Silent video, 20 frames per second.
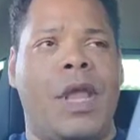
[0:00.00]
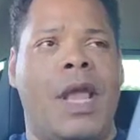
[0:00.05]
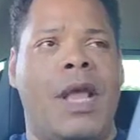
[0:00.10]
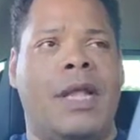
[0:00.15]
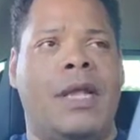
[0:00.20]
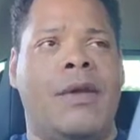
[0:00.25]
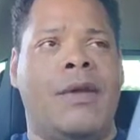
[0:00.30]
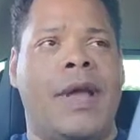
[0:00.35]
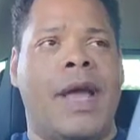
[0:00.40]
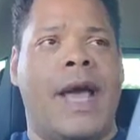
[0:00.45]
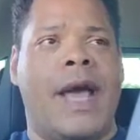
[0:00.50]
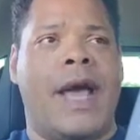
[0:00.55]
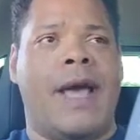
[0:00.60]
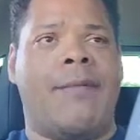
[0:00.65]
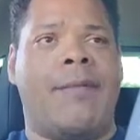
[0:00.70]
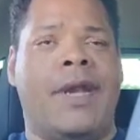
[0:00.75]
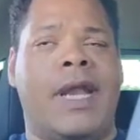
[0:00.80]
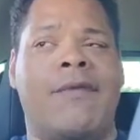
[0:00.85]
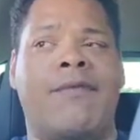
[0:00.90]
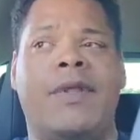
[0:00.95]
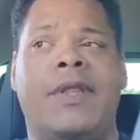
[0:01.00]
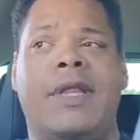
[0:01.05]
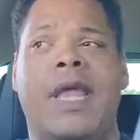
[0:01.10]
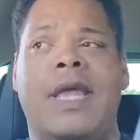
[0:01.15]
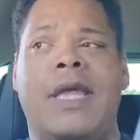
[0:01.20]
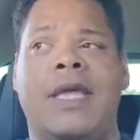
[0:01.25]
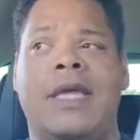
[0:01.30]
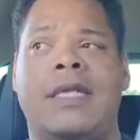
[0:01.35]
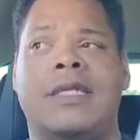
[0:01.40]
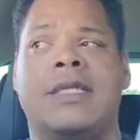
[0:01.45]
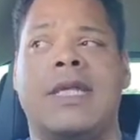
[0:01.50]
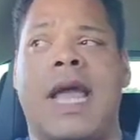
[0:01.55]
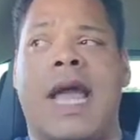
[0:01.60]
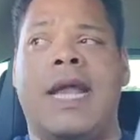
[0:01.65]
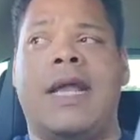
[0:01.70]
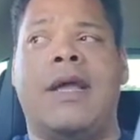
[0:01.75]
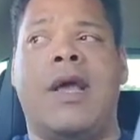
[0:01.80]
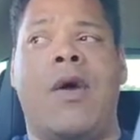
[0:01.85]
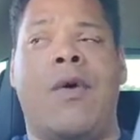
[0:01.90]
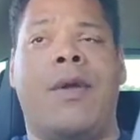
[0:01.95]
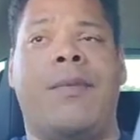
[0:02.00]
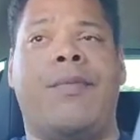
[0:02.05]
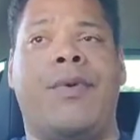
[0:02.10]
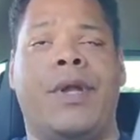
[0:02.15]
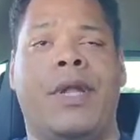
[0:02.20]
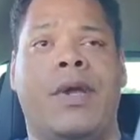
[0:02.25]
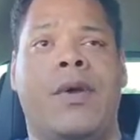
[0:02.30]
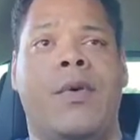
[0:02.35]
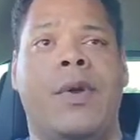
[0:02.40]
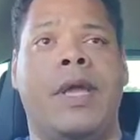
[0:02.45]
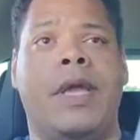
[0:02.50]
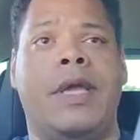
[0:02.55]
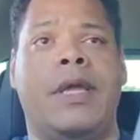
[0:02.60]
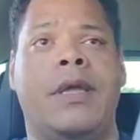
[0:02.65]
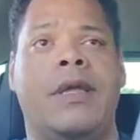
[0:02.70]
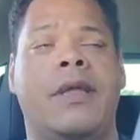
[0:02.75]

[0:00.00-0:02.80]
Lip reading: Hello, God. But everything is kind of going pretty quick.